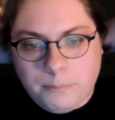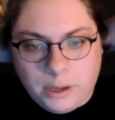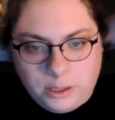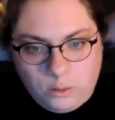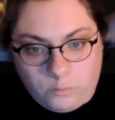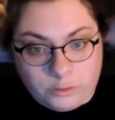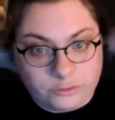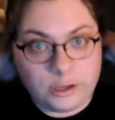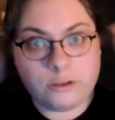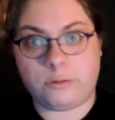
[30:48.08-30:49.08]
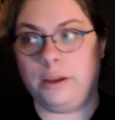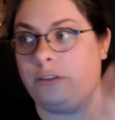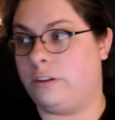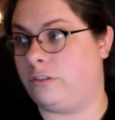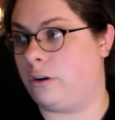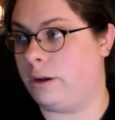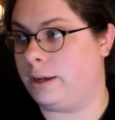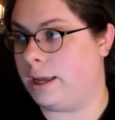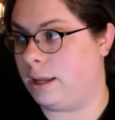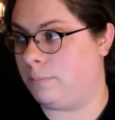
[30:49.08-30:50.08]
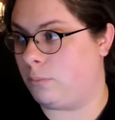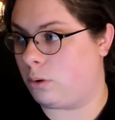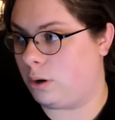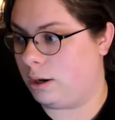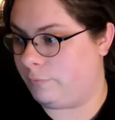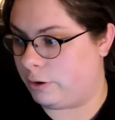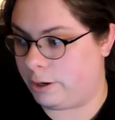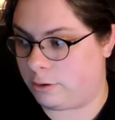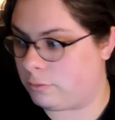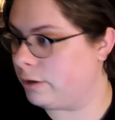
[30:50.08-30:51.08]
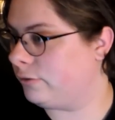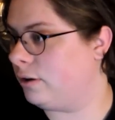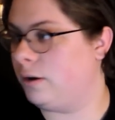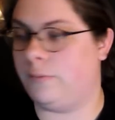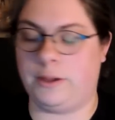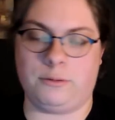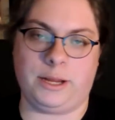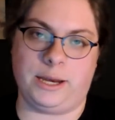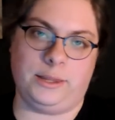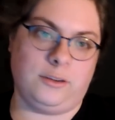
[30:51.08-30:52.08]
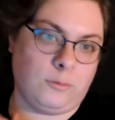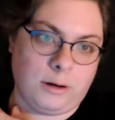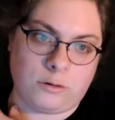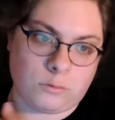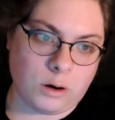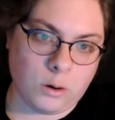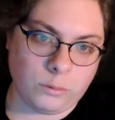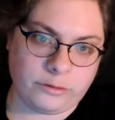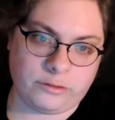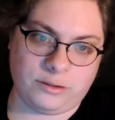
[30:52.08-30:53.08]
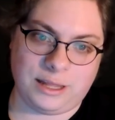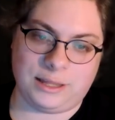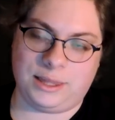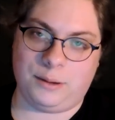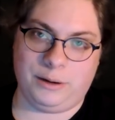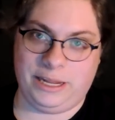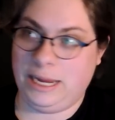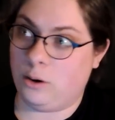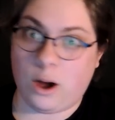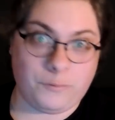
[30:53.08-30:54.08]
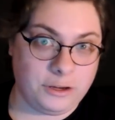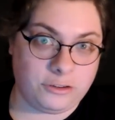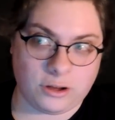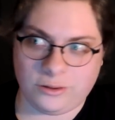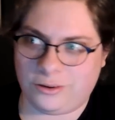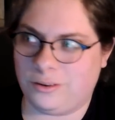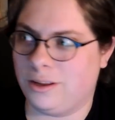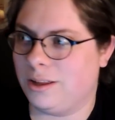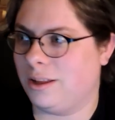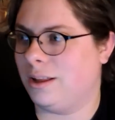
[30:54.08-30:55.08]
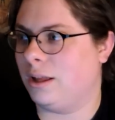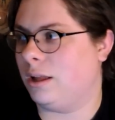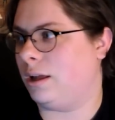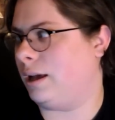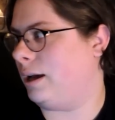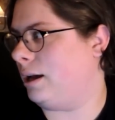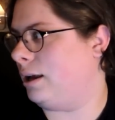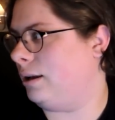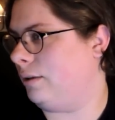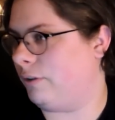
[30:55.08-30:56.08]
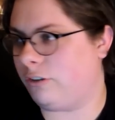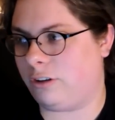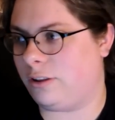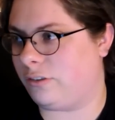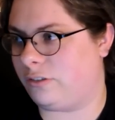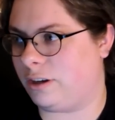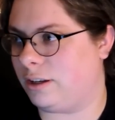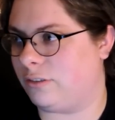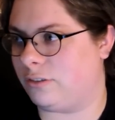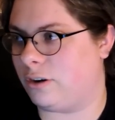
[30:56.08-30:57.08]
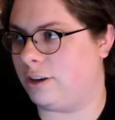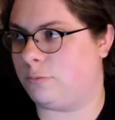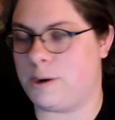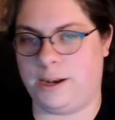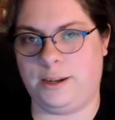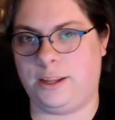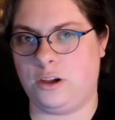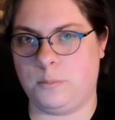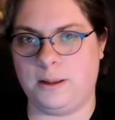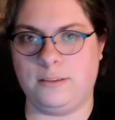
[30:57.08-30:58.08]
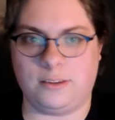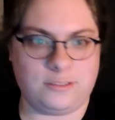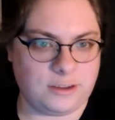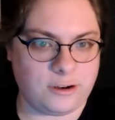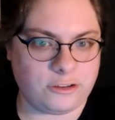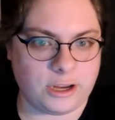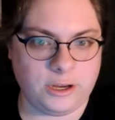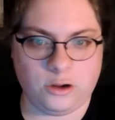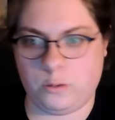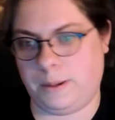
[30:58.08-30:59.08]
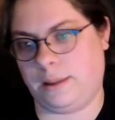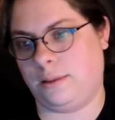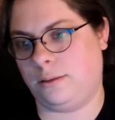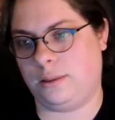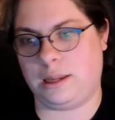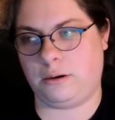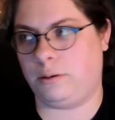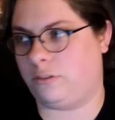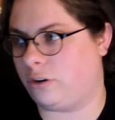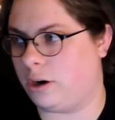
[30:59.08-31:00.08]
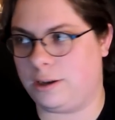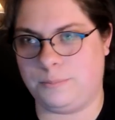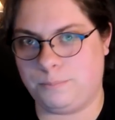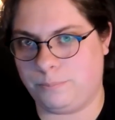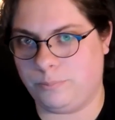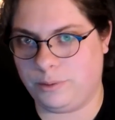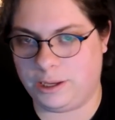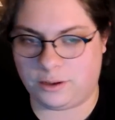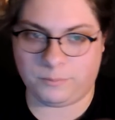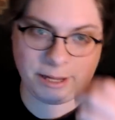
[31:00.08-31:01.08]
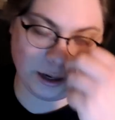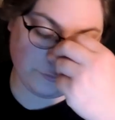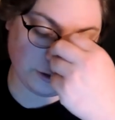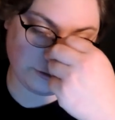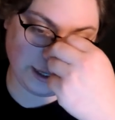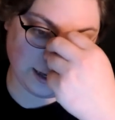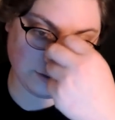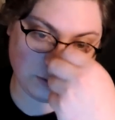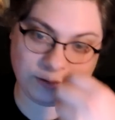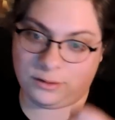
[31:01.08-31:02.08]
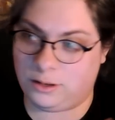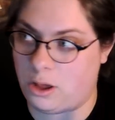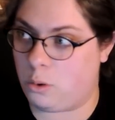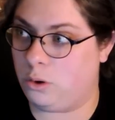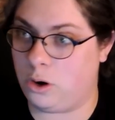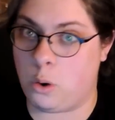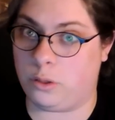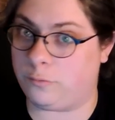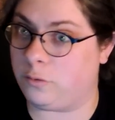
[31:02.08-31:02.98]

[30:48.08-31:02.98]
But over the centuries, they started getting more, very aggressive. They were getting these weird growths that they would eat off each other. And eventually, this sickness started spreading to humans and San'Shyuum, and they started, you know, manifesting as we know, know